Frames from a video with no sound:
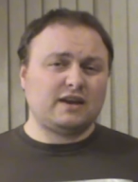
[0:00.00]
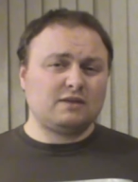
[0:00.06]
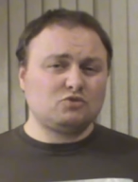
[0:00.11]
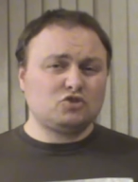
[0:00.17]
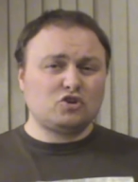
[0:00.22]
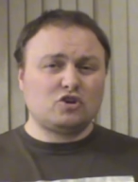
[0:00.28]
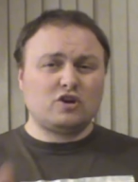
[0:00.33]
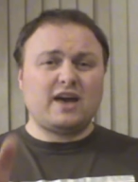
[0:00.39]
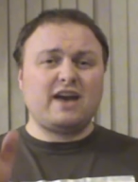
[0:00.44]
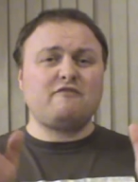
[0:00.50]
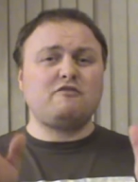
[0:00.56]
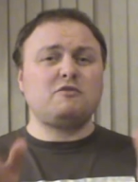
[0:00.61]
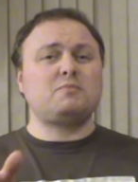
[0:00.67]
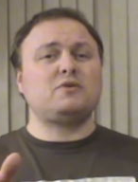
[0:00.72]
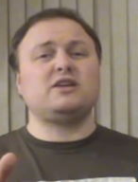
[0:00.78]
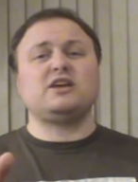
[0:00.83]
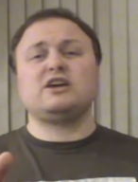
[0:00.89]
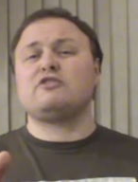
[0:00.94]
and I'm sure
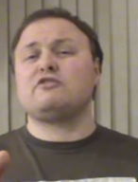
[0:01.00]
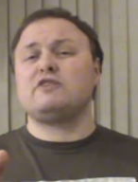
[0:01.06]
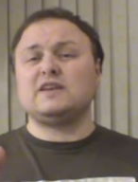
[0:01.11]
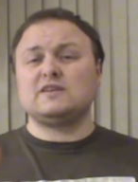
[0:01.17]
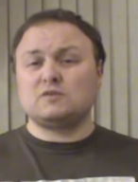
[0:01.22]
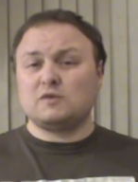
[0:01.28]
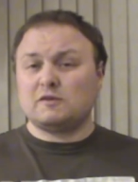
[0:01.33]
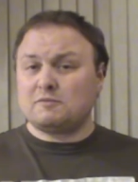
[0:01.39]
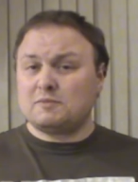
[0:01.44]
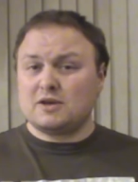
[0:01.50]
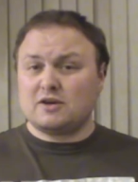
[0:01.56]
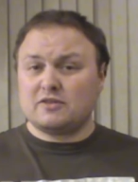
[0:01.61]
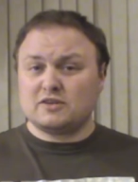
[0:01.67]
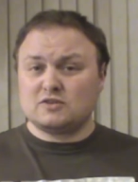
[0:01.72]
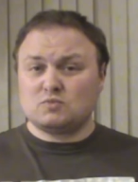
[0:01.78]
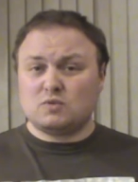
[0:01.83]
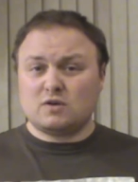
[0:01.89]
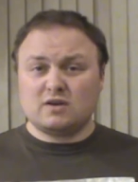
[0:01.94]
everybody agrees with me on
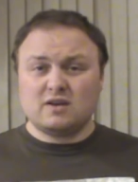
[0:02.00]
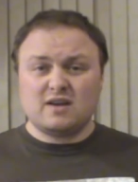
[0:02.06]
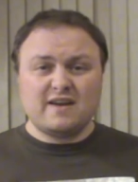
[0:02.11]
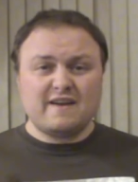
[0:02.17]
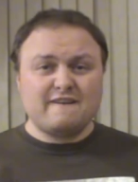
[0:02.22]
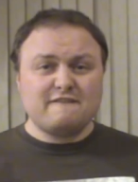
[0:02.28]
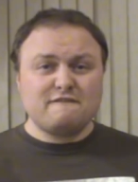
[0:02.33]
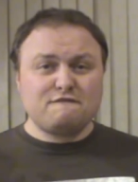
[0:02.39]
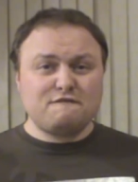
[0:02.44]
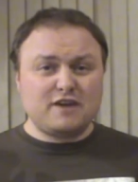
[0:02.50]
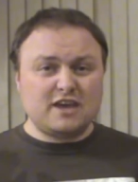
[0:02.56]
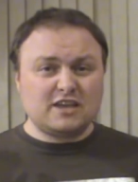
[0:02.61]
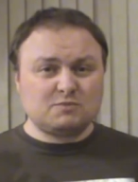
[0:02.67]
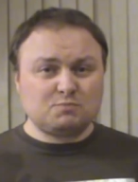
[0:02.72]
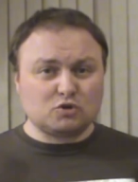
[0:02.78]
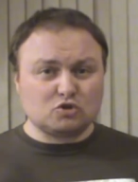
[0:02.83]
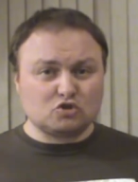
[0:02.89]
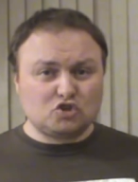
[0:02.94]
this one,
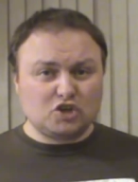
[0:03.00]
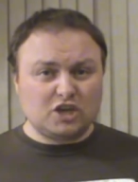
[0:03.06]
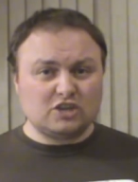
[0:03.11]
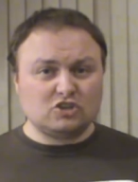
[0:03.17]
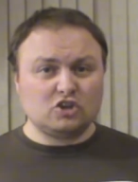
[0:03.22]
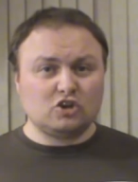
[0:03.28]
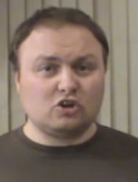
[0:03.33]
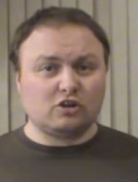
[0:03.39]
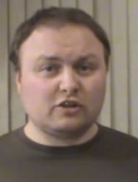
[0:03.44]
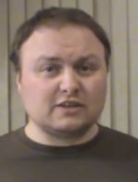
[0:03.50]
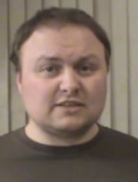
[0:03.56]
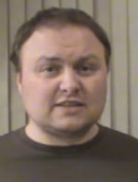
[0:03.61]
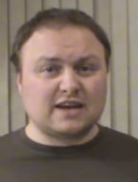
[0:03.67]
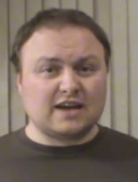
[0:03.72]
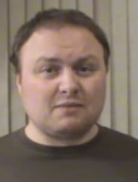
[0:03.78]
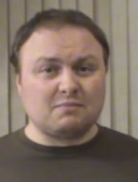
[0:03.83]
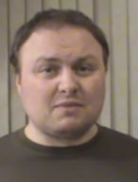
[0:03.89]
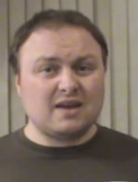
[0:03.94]
Facebook changing all the
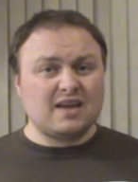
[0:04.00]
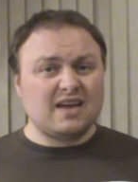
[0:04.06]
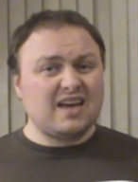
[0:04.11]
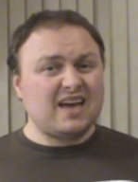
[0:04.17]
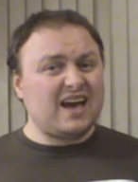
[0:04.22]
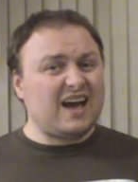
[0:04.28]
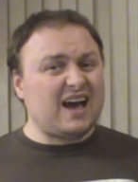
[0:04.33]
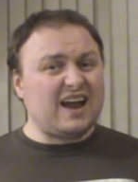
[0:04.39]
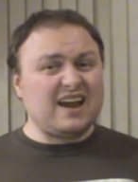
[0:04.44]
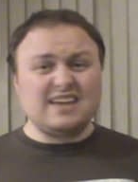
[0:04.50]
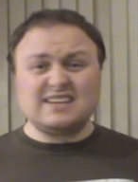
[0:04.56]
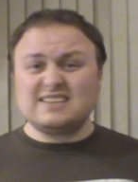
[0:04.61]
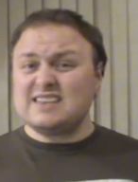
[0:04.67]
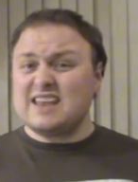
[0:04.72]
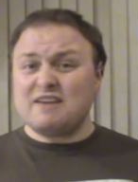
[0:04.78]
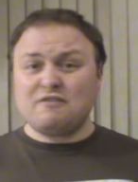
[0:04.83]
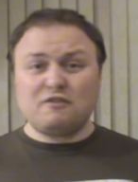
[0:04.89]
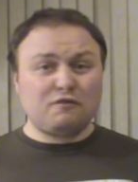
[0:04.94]
time, and it's
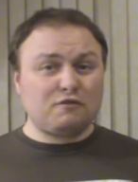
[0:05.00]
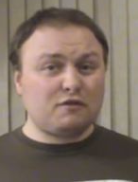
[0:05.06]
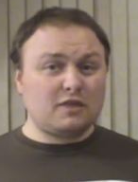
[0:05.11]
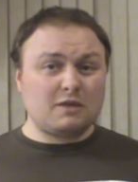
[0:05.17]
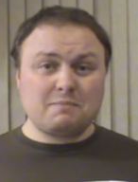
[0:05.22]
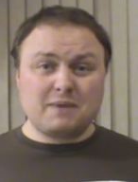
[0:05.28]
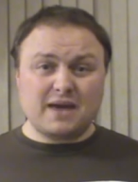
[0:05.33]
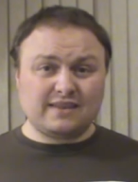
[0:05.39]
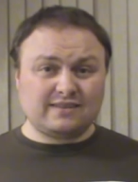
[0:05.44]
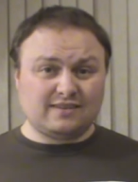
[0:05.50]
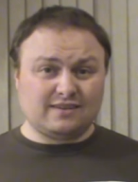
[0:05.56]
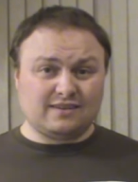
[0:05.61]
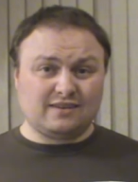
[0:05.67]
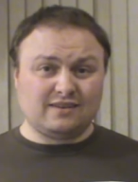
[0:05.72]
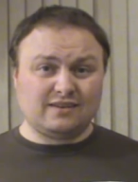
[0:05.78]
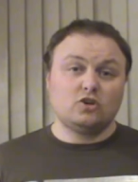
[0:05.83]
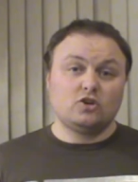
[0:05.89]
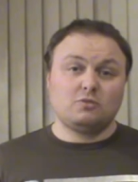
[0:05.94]
never for the better.
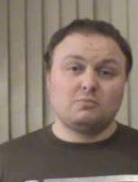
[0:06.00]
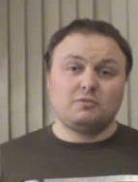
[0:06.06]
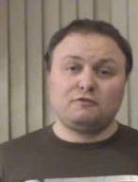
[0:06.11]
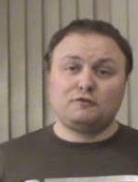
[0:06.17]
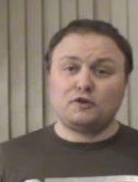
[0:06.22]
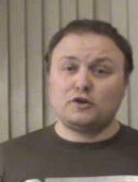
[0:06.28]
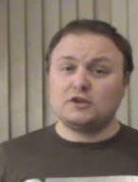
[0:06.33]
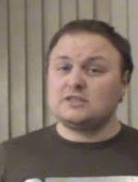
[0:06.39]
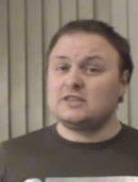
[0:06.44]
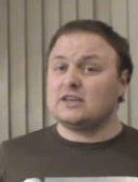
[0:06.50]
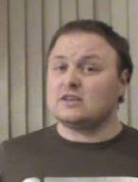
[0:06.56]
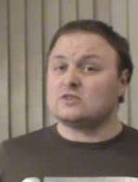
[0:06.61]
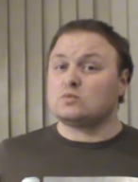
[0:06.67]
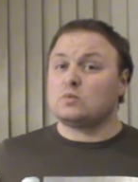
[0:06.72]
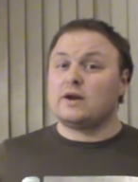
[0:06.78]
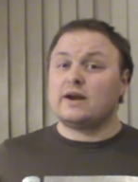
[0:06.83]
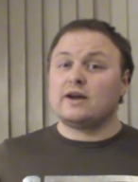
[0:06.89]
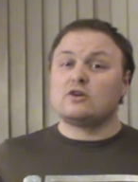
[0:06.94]
Number
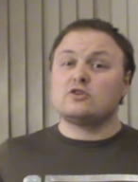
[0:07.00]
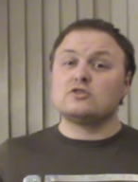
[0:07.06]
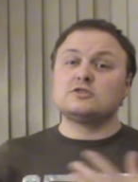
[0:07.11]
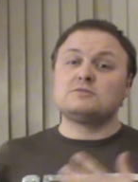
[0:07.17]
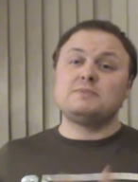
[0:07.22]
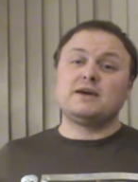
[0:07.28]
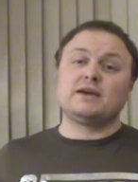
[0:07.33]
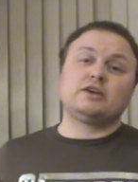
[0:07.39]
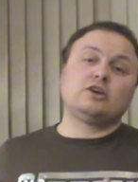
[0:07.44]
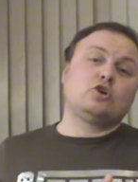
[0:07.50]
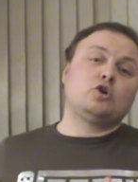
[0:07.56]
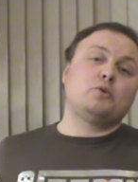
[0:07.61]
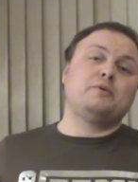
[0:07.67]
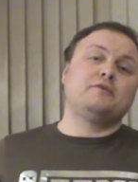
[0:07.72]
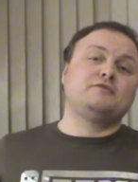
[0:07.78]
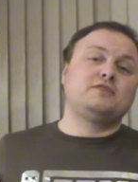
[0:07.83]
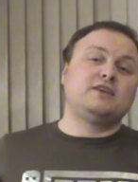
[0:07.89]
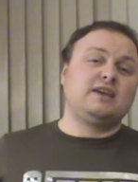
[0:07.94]
46, where I go to make a
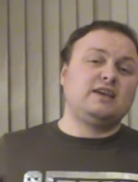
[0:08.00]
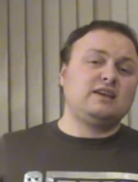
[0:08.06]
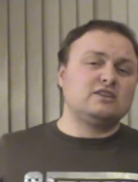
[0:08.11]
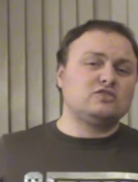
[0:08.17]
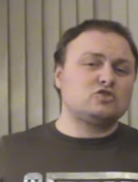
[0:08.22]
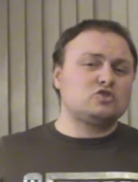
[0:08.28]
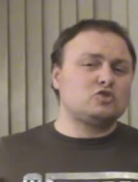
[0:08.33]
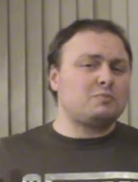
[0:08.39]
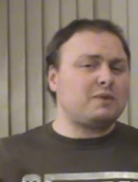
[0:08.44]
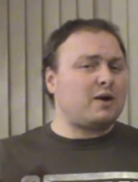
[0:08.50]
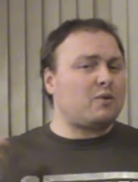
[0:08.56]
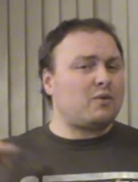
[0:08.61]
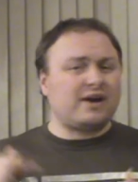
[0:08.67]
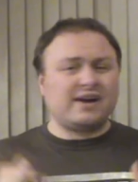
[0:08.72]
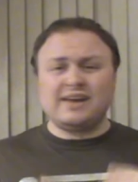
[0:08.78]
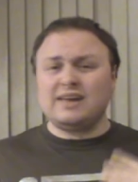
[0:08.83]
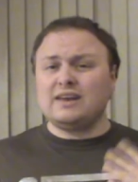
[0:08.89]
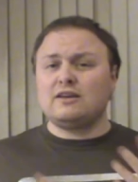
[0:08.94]
cup of tea and somehow
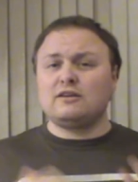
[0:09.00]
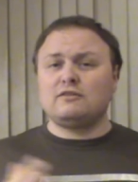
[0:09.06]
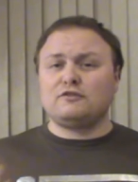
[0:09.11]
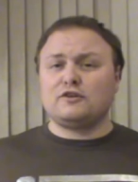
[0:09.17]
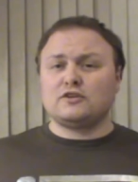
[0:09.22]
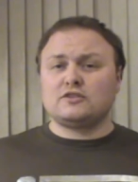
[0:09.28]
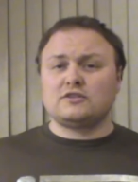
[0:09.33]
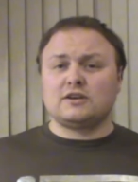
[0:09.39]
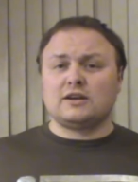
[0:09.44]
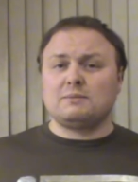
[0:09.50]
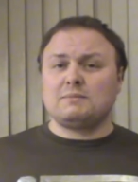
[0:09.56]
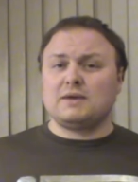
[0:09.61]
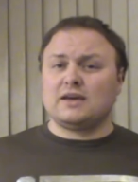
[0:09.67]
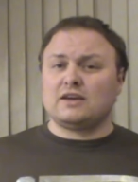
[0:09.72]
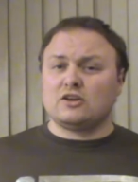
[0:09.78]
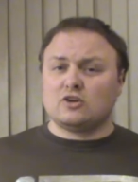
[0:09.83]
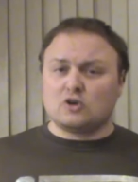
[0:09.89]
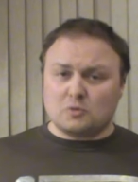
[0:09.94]
I inadvertently
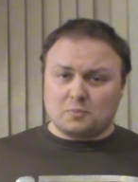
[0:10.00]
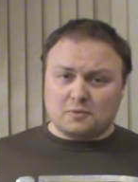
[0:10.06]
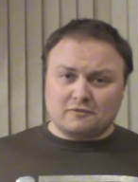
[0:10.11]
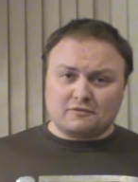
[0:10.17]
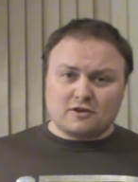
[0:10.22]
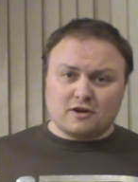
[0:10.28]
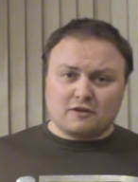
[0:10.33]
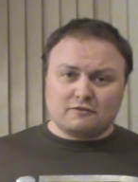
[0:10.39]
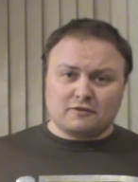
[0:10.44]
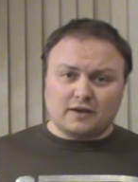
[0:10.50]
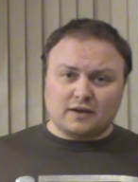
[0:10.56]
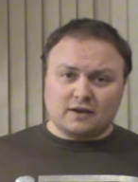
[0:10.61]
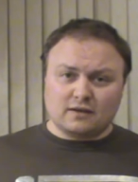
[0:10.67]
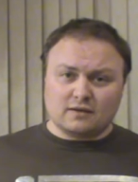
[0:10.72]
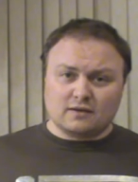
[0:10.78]
make a cup of coffee.